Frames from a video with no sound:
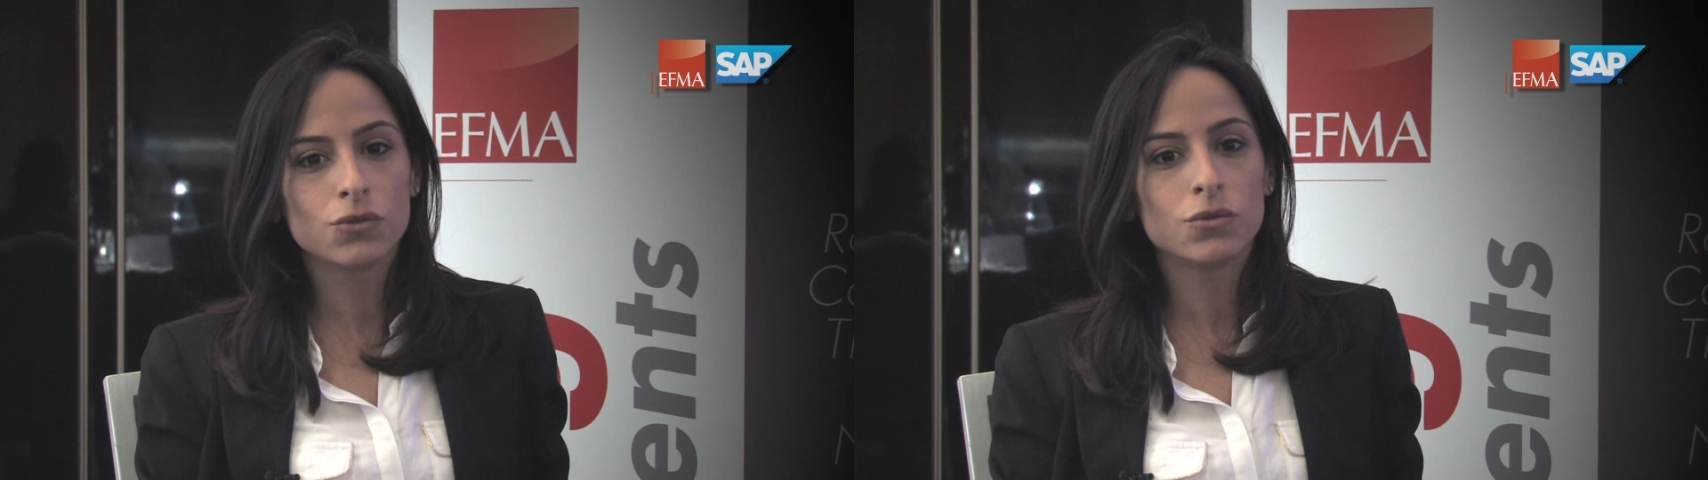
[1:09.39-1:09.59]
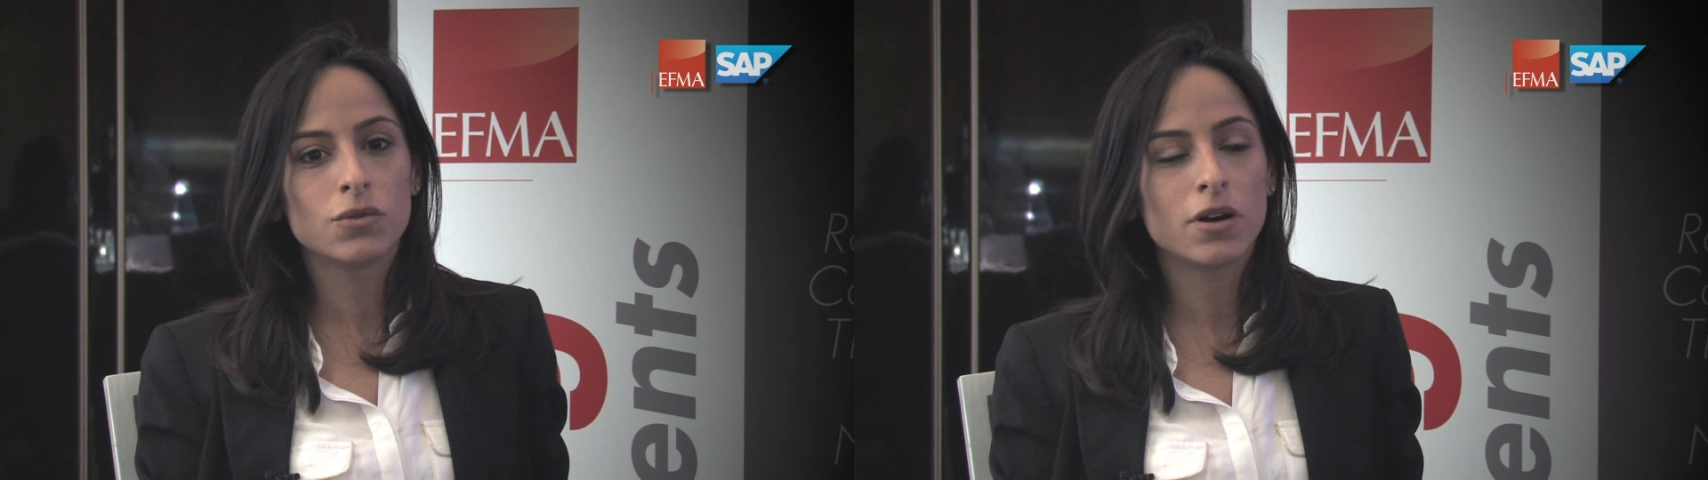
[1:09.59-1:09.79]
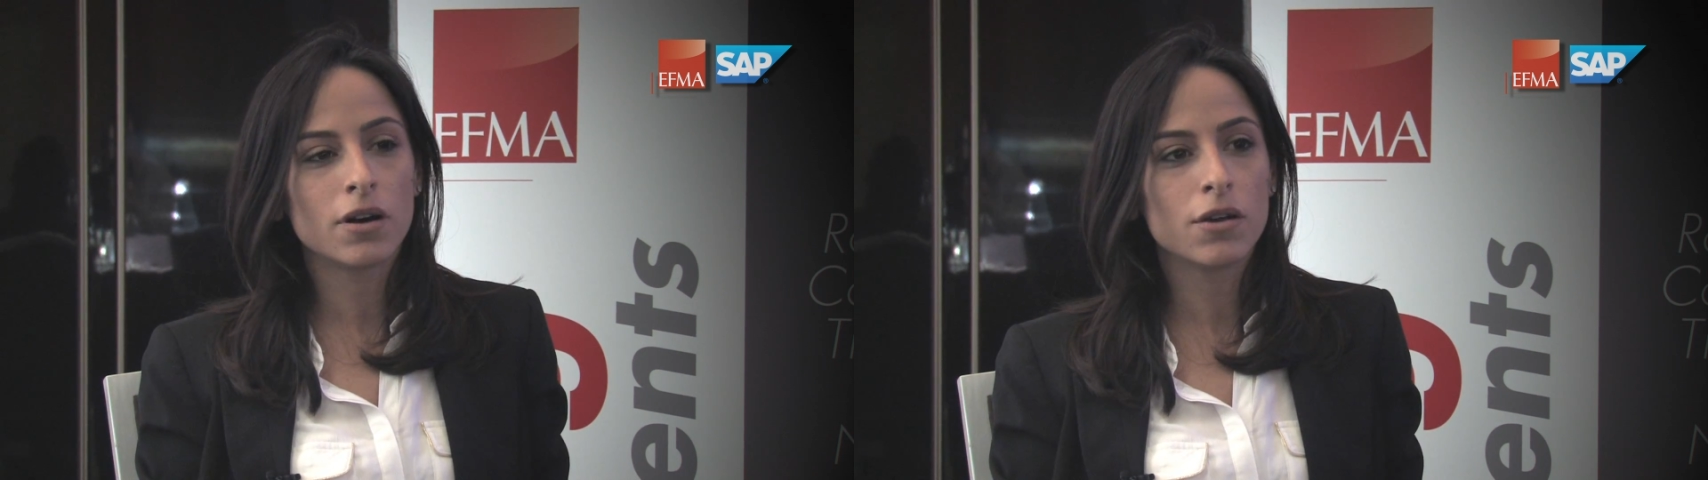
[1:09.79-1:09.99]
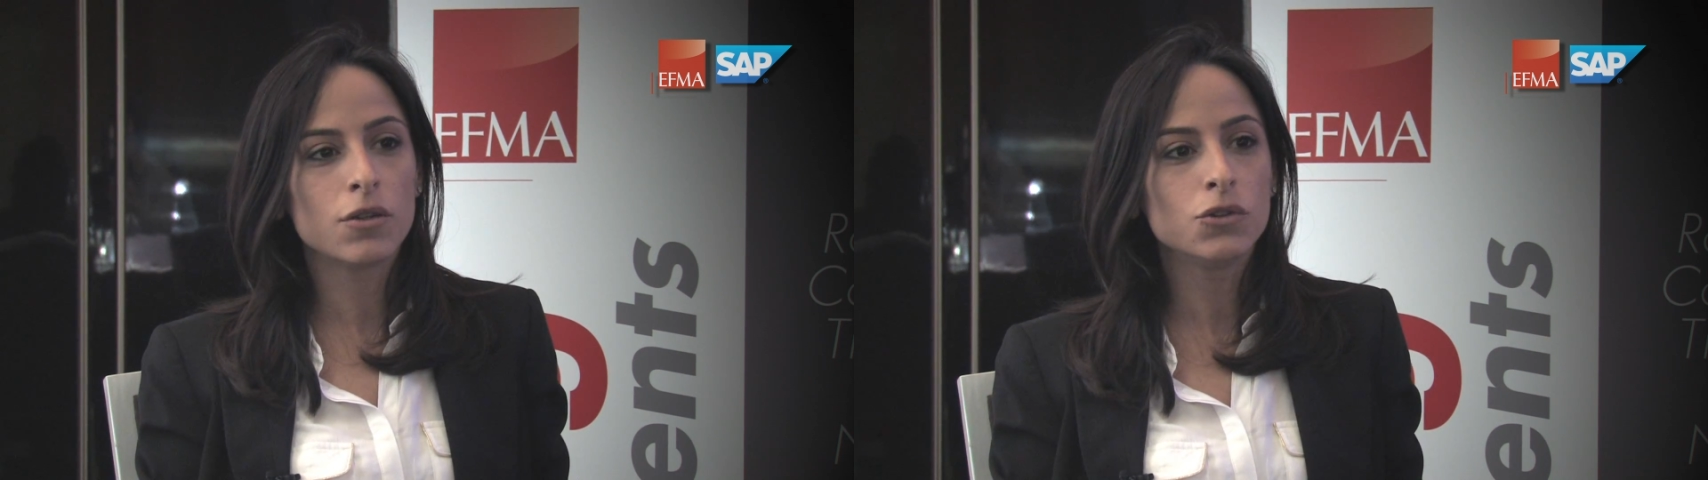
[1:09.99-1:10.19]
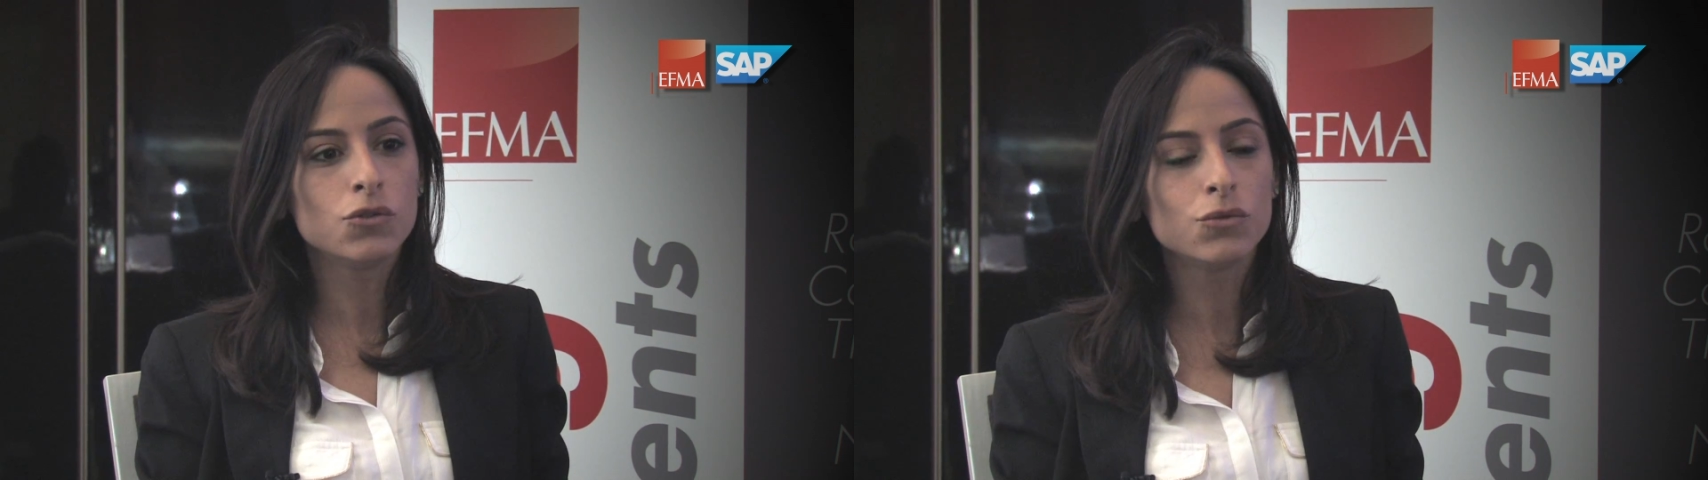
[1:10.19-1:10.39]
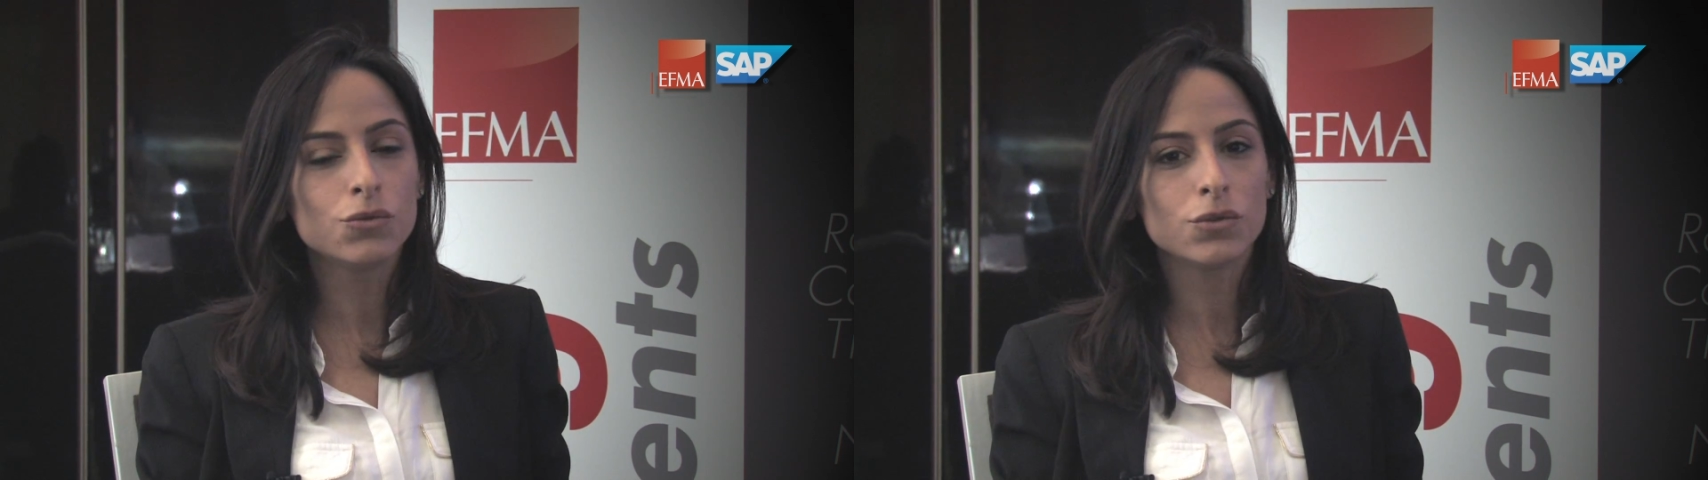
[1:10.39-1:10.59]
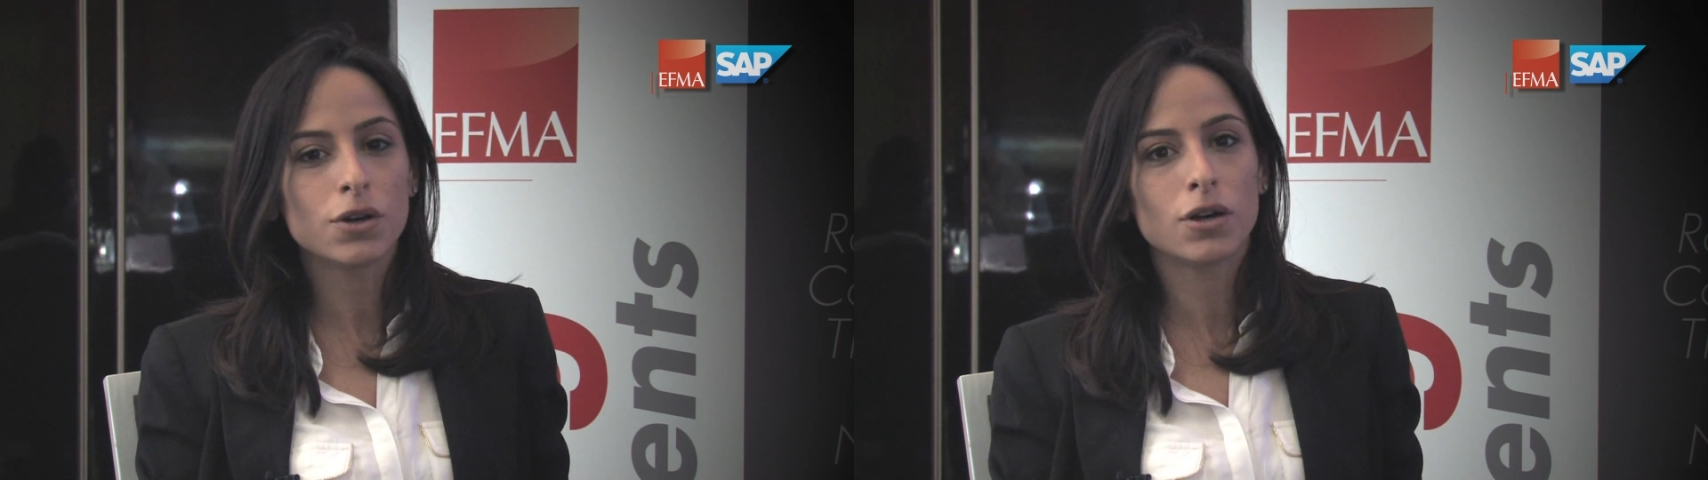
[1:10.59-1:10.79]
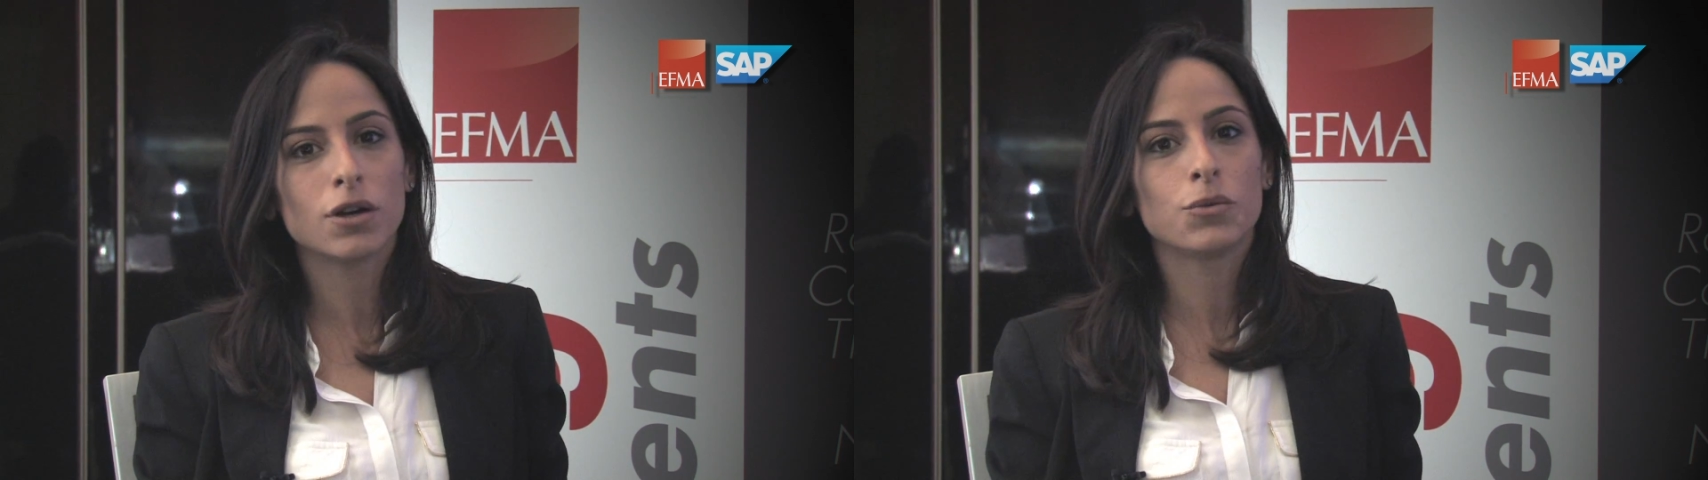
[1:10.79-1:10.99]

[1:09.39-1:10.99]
to the new